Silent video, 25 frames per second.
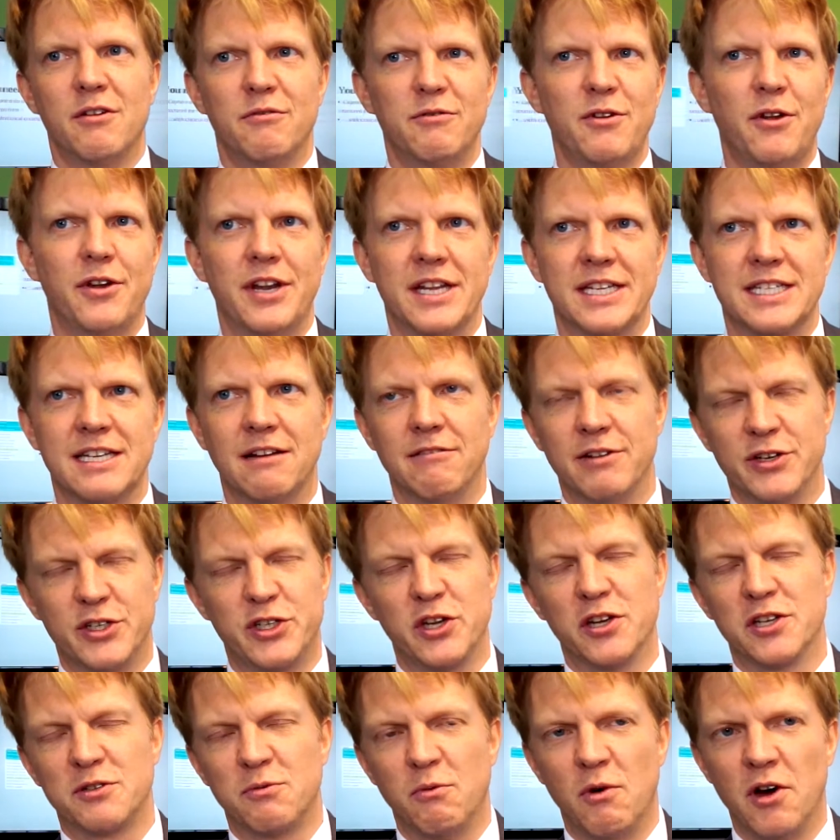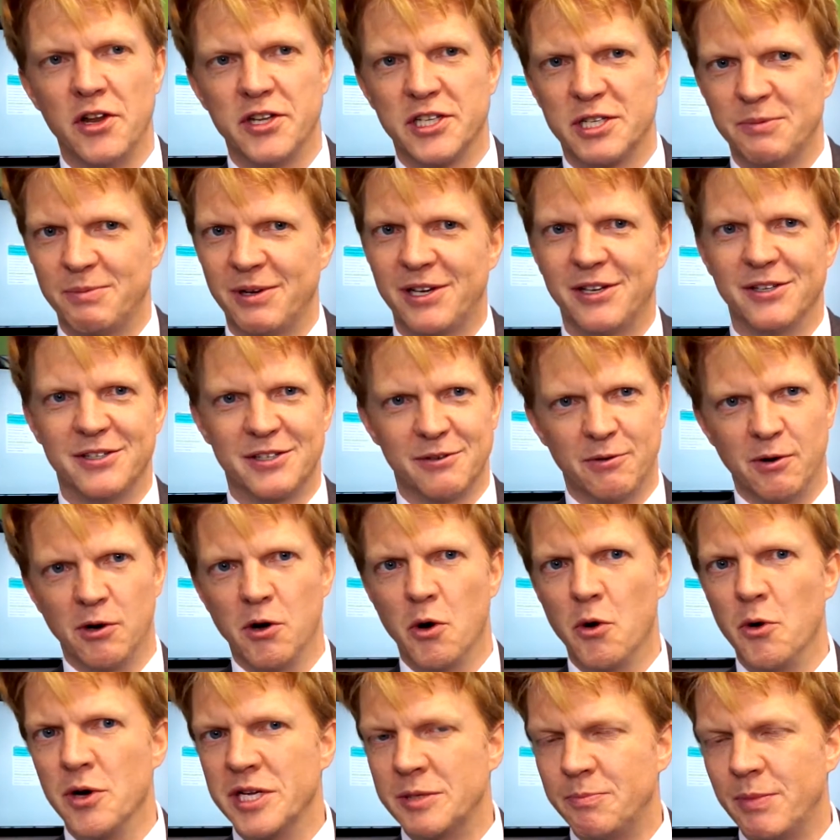not necessarily just once, because there will
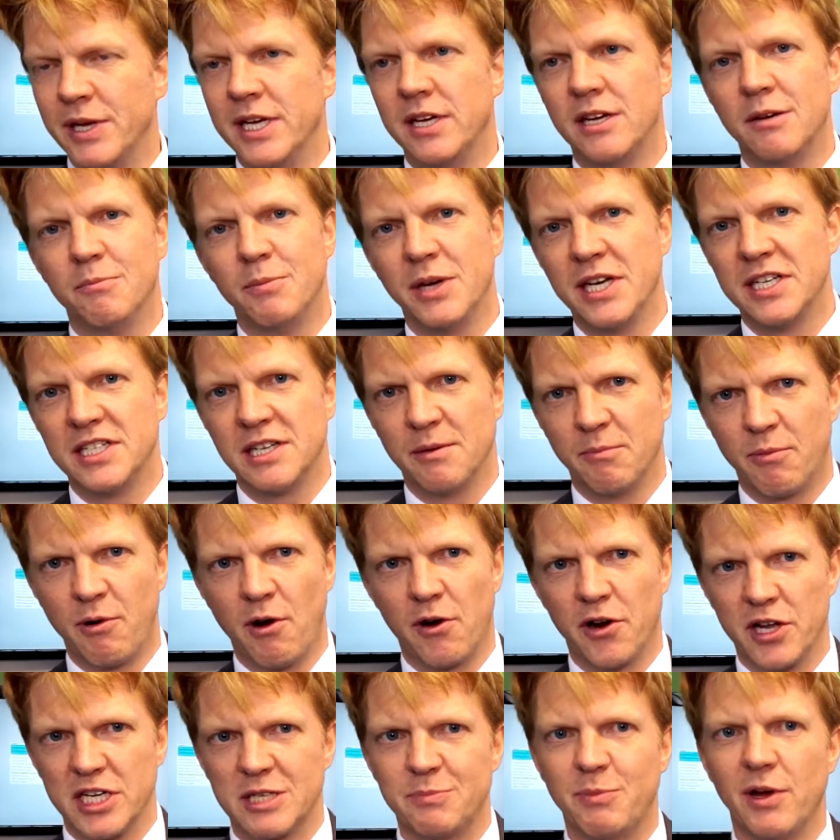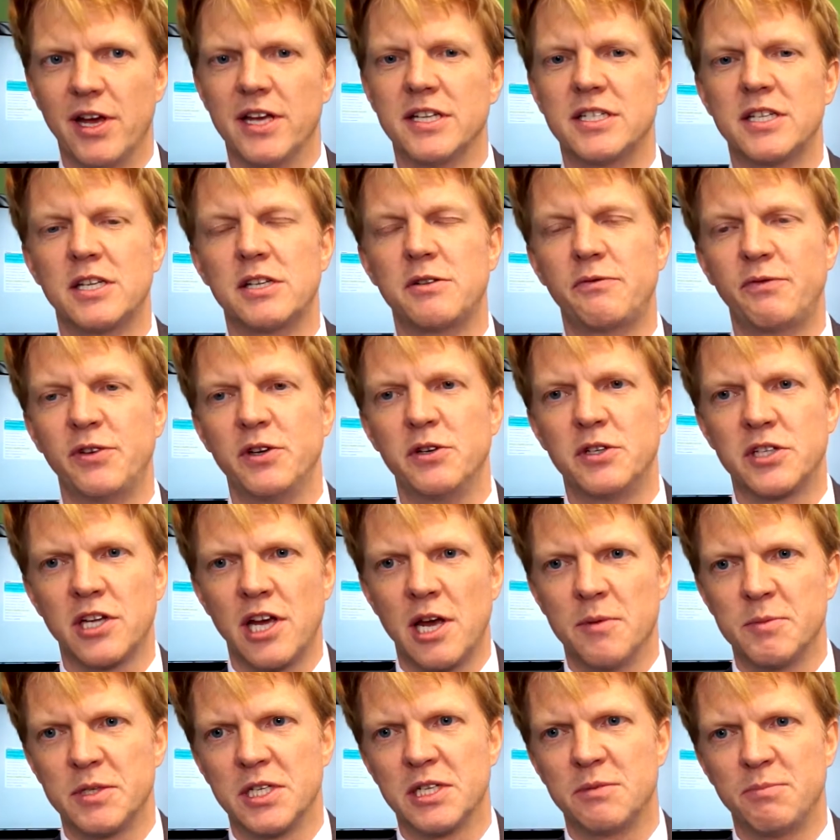always be competing products, but as few
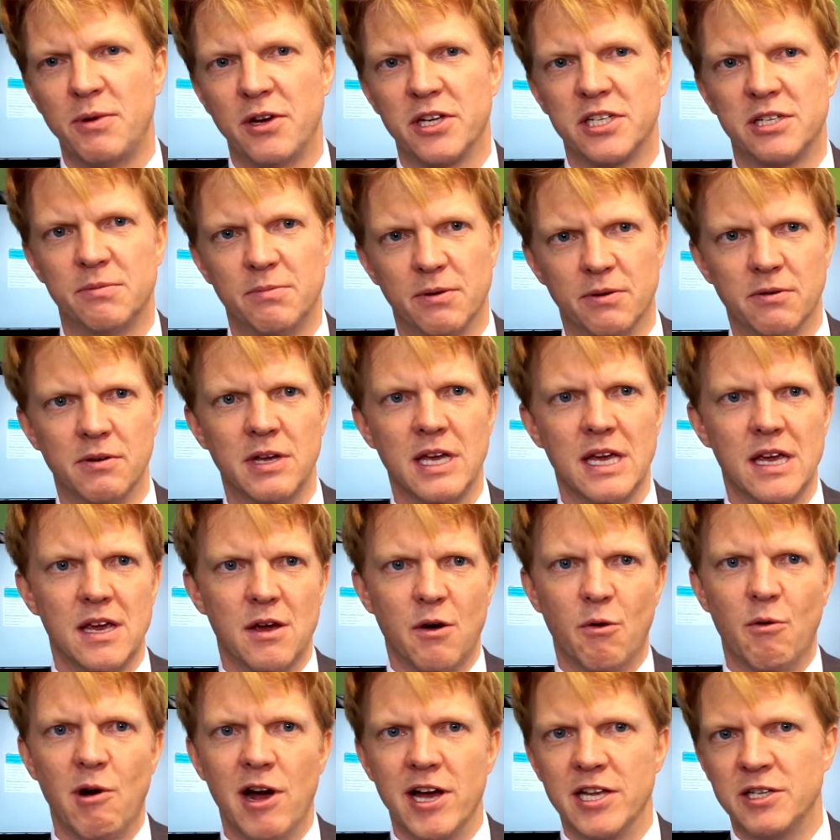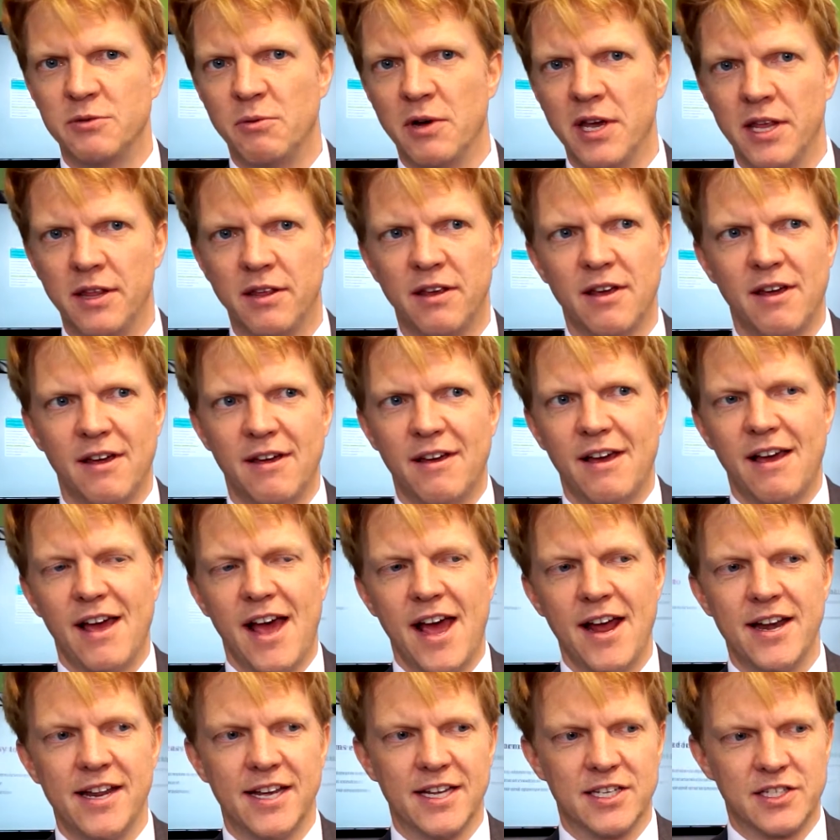times as possible. Whereas with
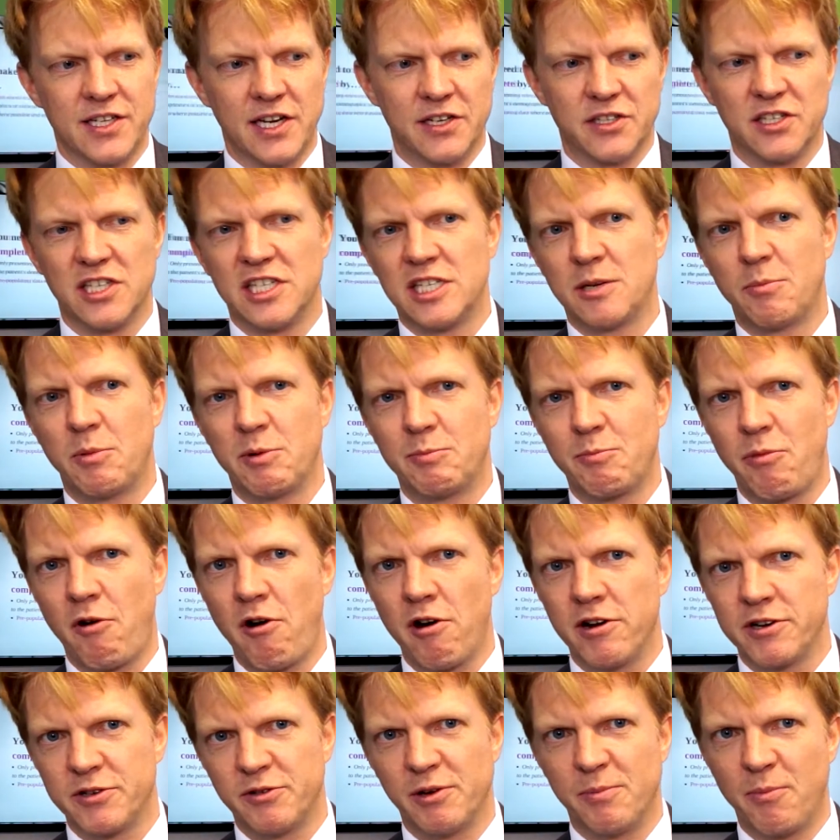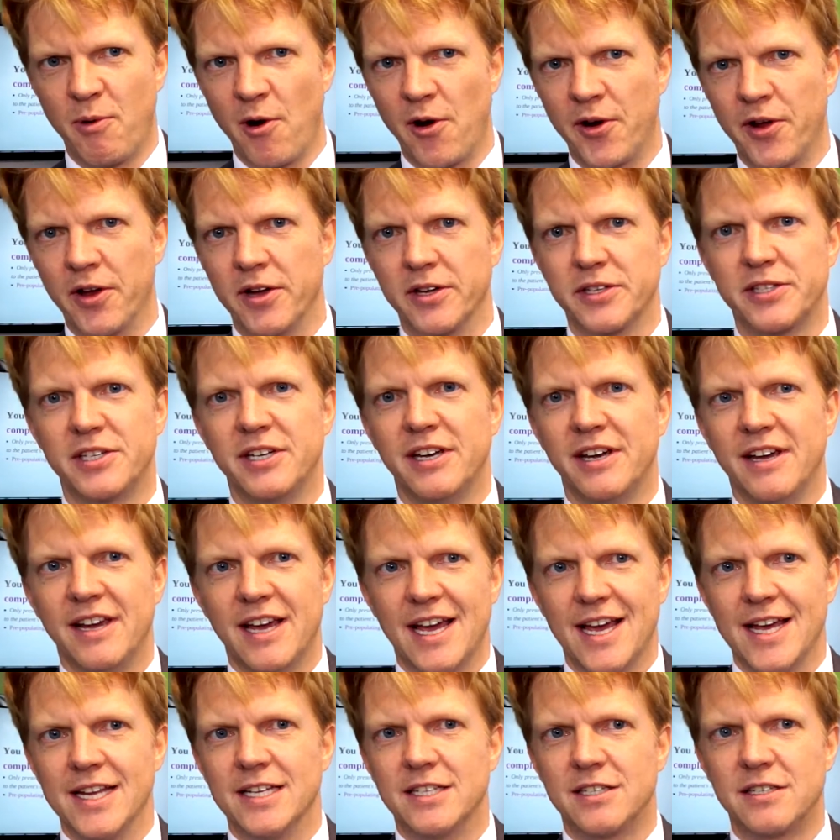any extensions to proprietary products,
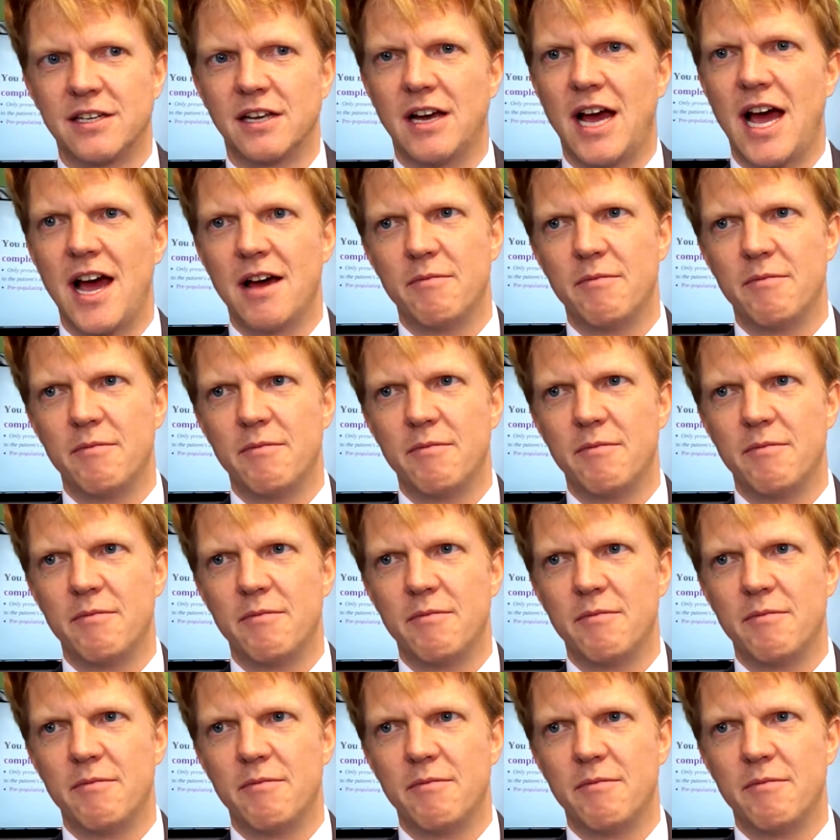it's